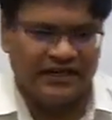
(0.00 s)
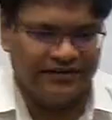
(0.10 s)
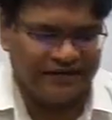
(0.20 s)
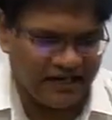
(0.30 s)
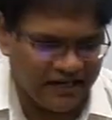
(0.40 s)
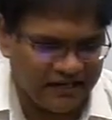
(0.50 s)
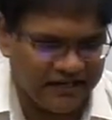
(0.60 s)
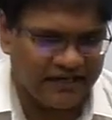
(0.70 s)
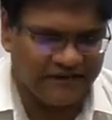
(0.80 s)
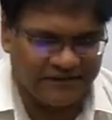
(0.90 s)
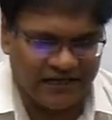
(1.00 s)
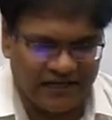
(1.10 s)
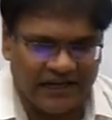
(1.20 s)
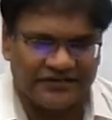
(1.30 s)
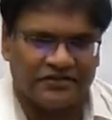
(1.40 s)
He said that the king
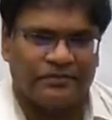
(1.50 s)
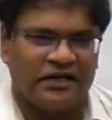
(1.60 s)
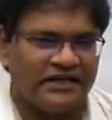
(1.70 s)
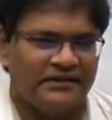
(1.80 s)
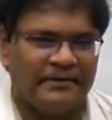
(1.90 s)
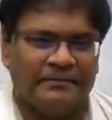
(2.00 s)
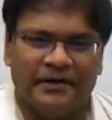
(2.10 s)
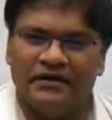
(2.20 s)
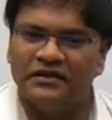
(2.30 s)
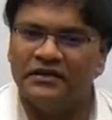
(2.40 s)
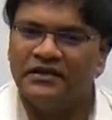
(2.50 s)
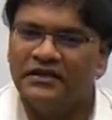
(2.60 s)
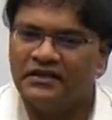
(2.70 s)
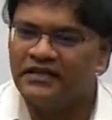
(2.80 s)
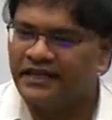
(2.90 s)
definitely has to protect the people,
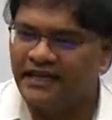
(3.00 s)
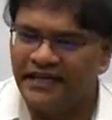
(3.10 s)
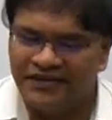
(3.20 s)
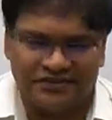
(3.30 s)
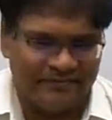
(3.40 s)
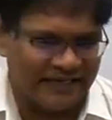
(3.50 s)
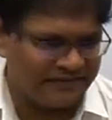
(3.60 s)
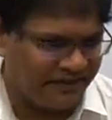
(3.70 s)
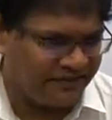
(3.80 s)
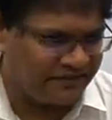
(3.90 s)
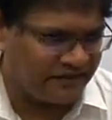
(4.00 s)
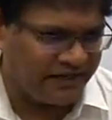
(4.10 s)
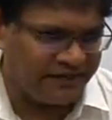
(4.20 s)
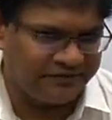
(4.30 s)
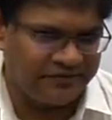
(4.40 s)
the king has to maximize his
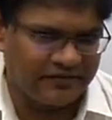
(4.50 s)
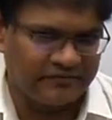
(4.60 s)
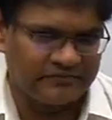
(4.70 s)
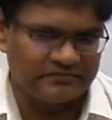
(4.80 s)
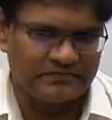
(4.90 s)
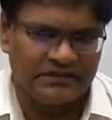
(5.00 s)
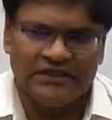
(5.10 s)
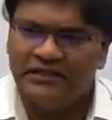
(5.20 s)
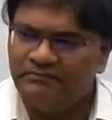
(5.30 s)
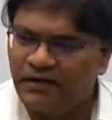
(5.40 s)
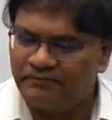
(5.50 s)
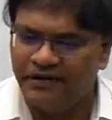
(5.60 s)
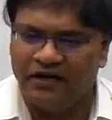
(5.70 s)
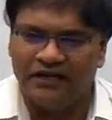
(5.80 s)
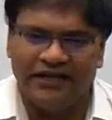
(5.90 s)
revenues. But
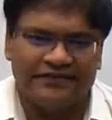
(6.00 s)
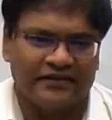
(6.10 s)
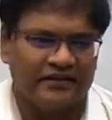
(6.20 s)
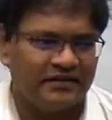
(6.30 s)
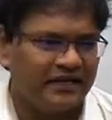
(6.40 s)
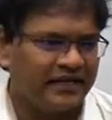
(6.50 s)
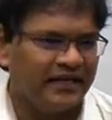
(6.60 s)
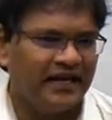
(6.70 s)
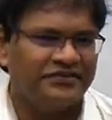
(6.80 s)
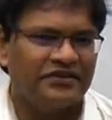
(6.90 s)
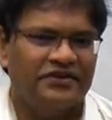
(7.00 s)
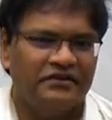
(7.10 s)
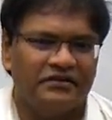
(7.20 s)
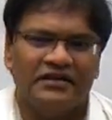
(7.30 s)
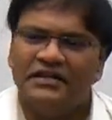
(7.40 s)
beyond this, the king has to
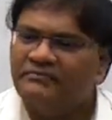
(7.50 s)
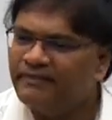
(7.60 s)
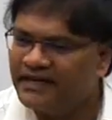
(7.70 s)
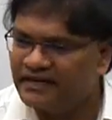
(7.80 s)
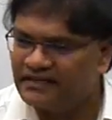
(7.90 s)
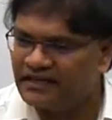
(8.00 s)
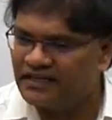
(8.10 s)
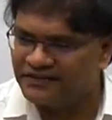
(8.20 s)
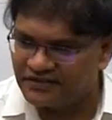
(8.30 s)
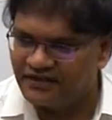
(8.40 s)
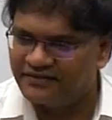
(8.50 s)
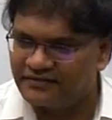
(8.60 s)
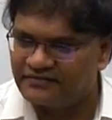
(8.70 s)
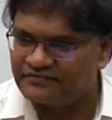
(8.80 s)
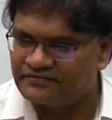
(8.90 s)
do many other things also.